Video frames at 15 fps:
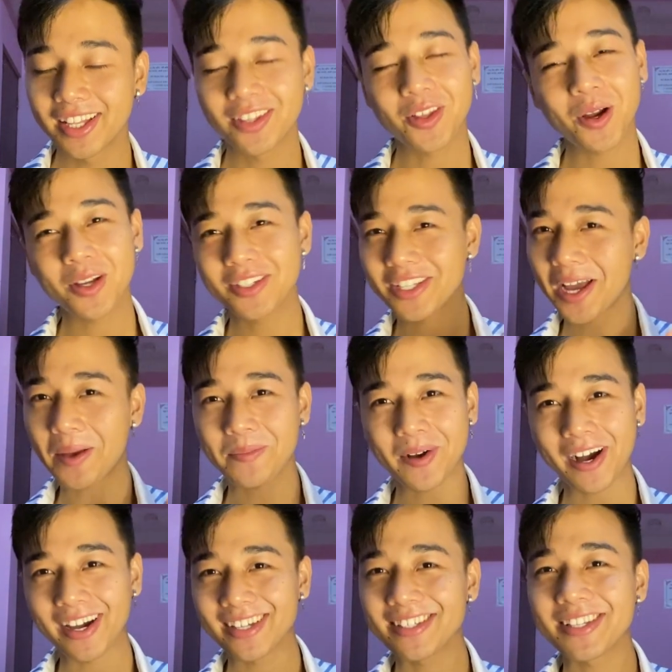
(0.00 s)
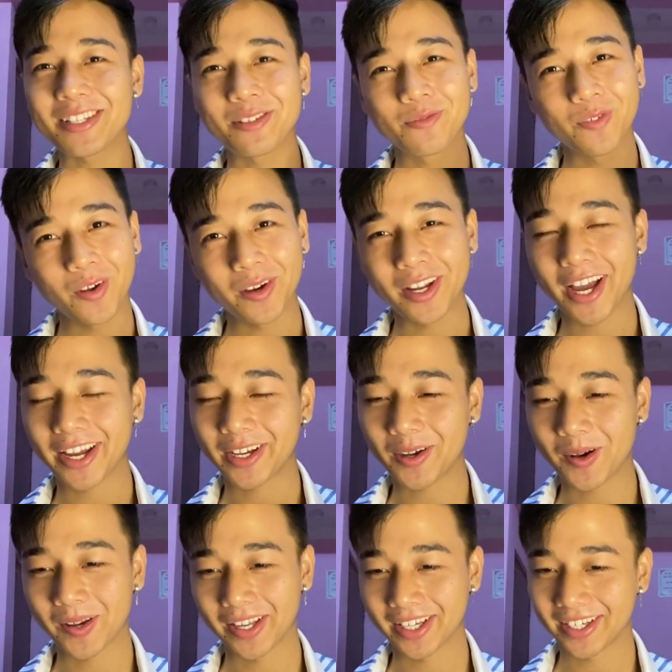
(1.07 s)
Thorn type ice is very
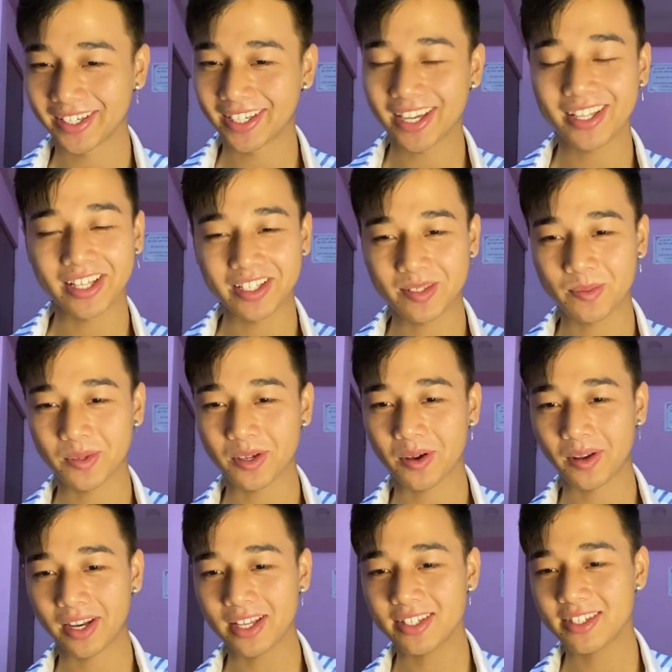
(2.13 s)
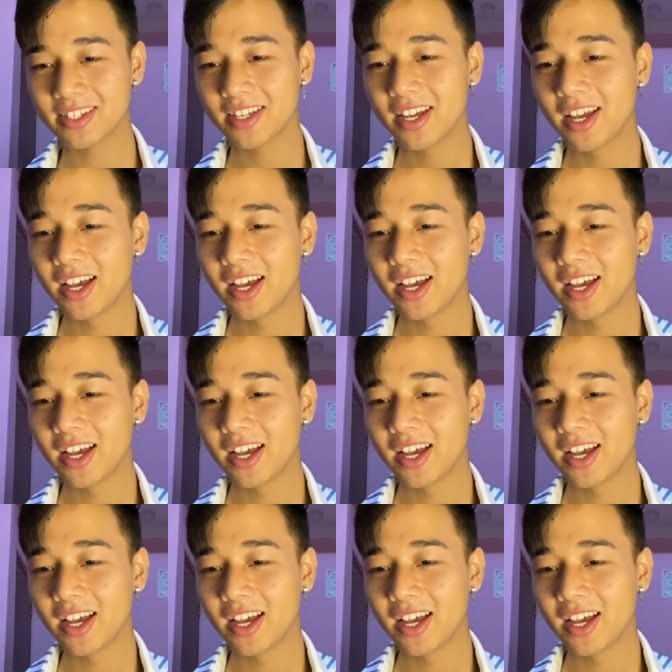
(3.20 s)
iconic. Okay, let's be honest.